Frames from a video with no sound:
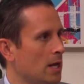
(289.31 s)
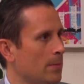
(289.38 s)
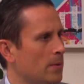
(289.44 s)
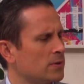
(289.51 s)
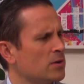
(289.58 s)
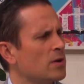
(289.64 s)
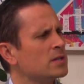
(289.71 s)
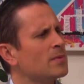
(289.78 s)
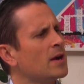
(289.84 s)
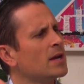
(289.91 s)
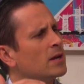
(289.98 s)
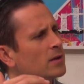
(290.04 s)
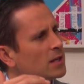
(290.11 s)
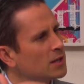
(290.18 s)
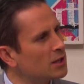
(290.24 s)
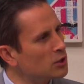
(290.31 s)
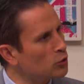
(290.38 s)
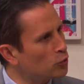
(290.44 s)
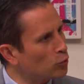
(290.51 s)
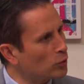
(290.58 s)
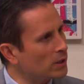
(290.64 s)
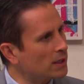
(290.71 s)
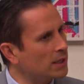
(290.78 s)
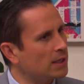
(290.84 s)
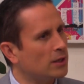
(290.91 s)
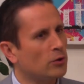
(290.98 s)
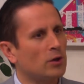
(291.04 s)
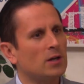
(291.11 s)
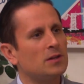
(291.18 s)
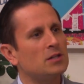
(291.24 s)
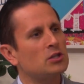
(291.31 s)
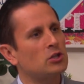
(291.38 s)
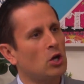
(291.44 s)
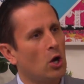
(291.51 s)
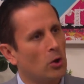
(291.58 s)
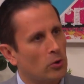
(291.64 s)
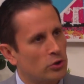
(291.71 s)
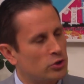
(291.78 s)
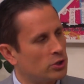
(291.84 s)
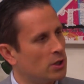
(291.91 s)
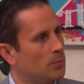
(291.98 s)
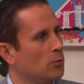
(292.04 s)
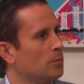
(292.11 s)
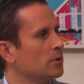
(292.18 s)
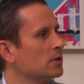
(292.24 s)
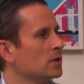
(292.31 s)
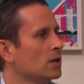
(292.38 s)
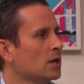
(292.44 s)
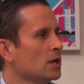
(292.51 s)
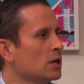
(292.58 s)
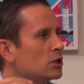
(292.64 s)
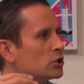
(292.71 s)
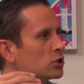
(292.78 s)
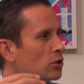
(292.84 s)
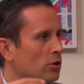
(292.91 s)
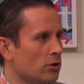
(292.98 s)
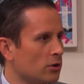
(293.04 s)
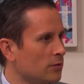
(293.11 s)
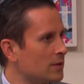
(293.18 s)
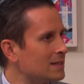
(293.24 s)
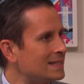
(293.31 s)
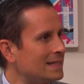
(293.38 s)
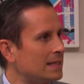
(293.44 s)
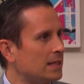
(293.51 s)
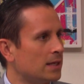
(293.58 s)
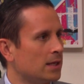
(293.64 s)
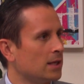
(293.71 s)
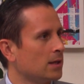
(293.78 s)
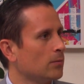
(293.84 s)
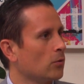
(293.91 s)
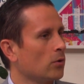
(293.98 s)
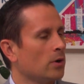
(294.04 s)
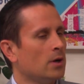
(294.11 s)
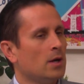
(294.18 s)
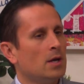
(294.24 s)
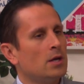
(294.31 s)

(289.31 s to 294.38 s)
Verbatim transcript: And it was always about, you know, get the degree or get the scholarship or be the starter on the team or